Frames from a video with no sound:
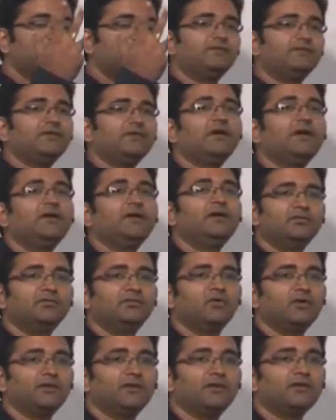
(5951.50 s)
After that it is
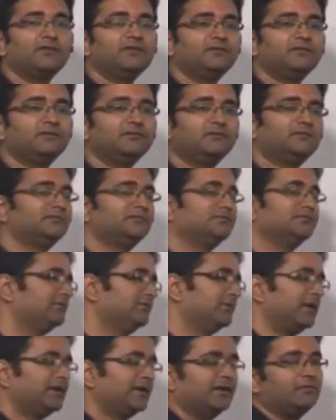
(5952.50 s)
not there.
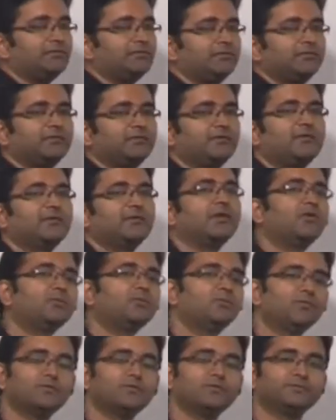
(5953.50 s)
That gives the
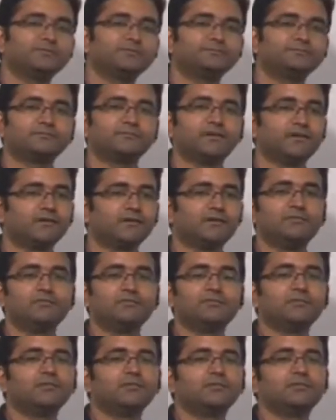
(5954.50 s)
output. That gives
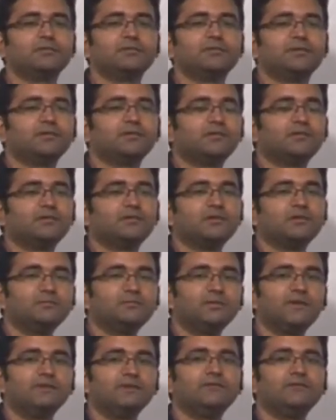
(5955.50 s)
the system
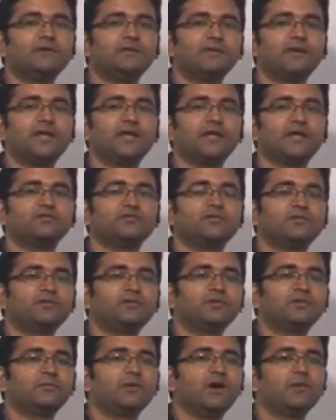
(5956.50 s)
behavior, that actual
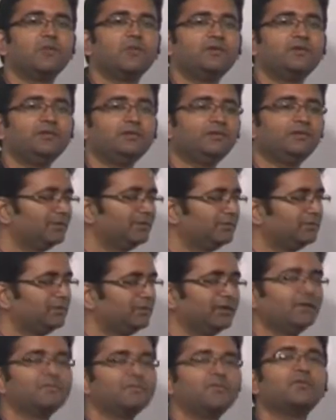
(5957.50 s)
system how it is,
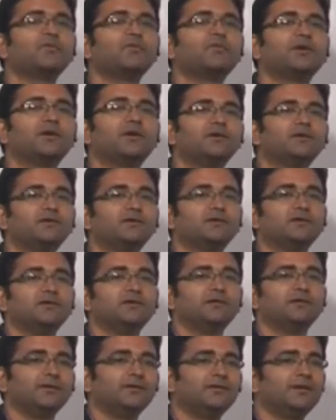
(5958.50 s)
that comes outside,
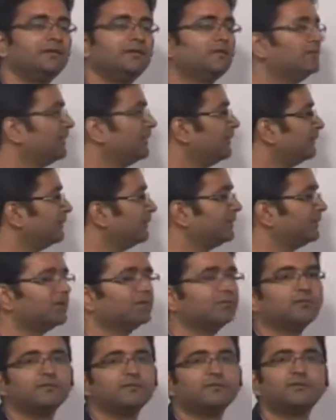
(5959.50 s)
and that is the impulse
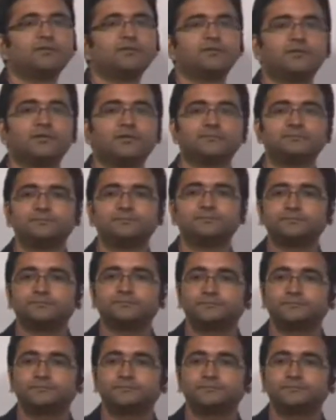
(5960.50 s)
response of the system.